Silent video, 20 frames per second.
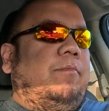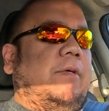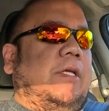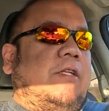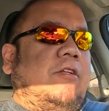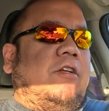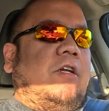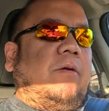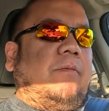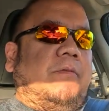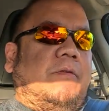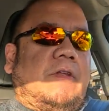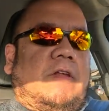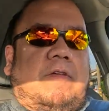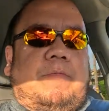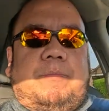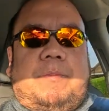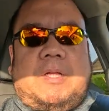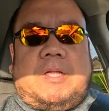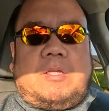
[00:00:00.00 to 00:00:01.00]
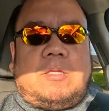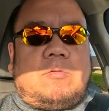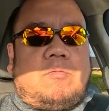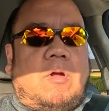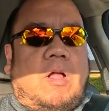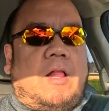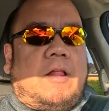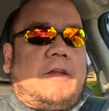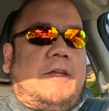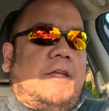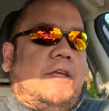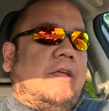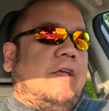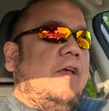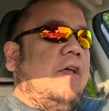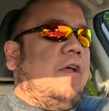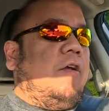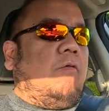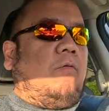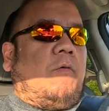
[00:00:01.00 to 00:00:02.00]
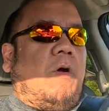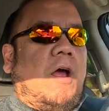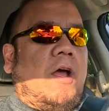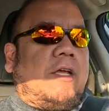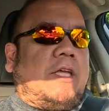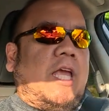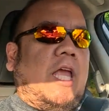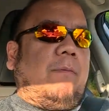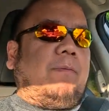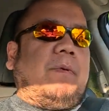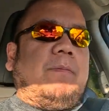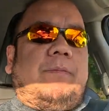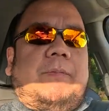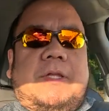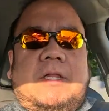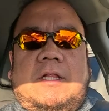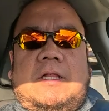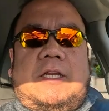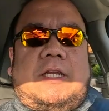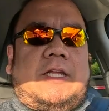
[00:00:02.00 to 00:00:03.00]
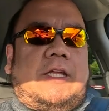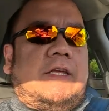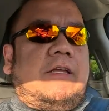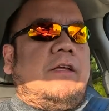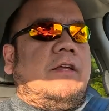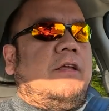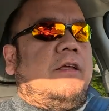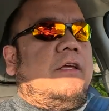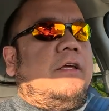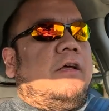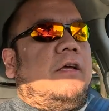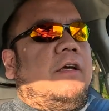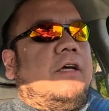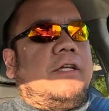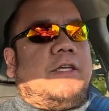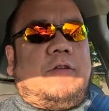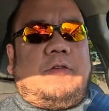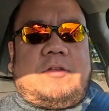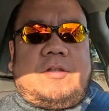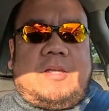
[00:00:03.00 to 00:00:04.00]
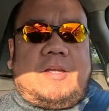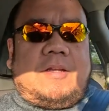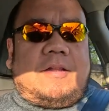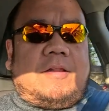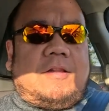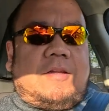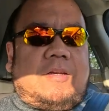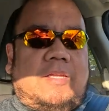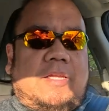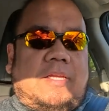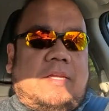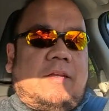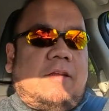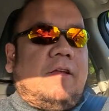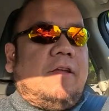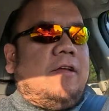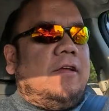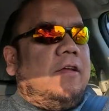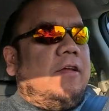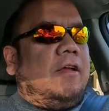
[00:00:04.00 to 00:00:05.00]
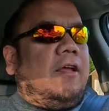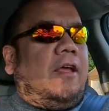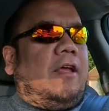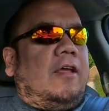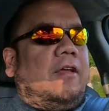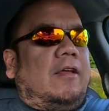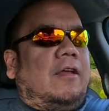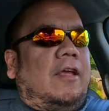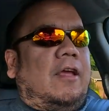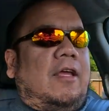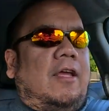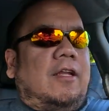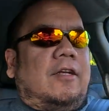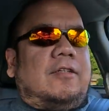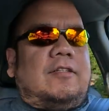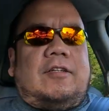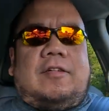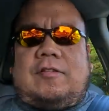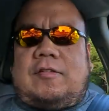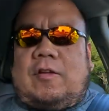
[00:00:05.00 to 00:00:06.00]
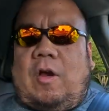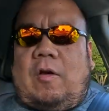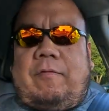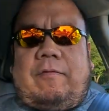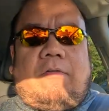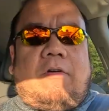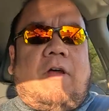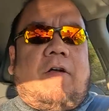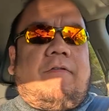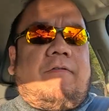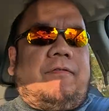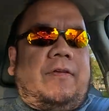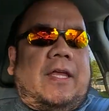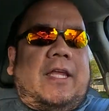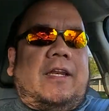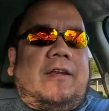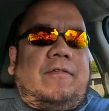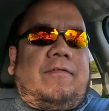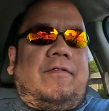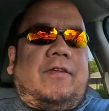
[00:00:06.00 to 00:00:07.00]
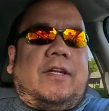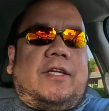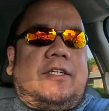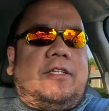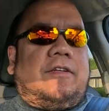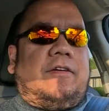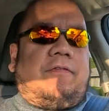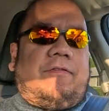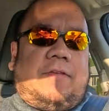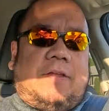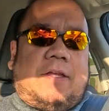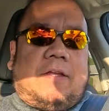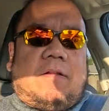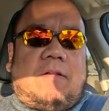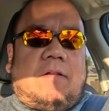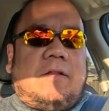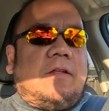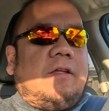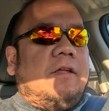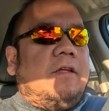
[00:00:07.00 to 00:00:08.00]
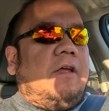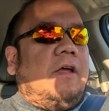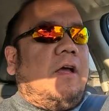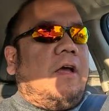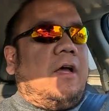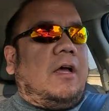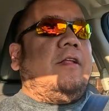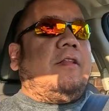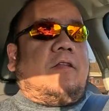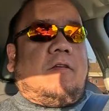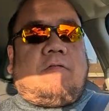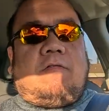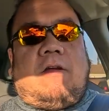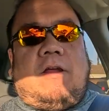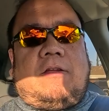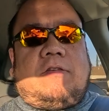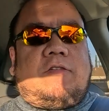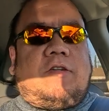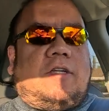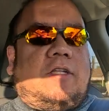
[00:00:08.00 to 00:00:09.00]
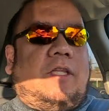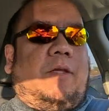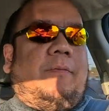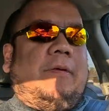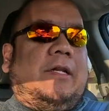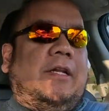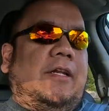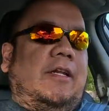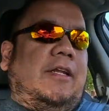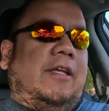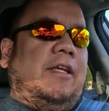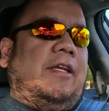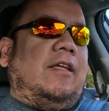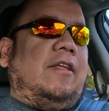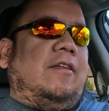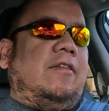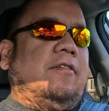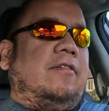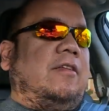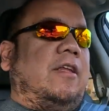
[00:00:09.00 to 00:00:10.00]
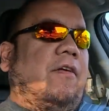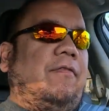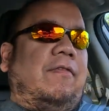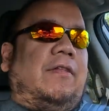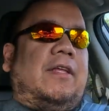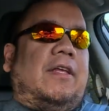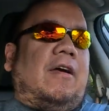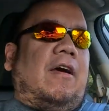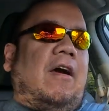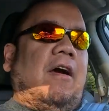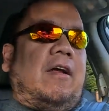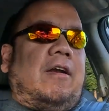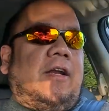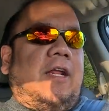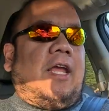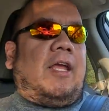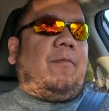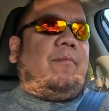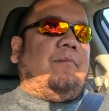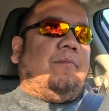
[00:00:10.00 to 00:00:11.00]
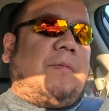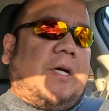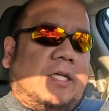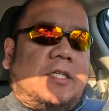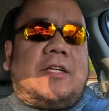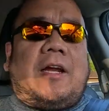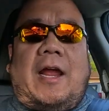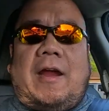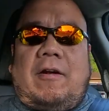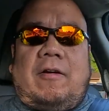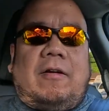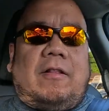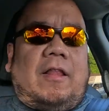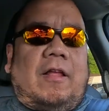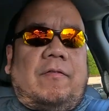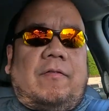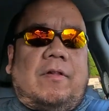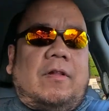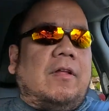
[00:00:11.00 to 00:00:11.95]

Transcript: in terms of build quality, raw capability, utility, and just overall fit and finish and feel. The Crosstrek Limited is definitely on a much higher level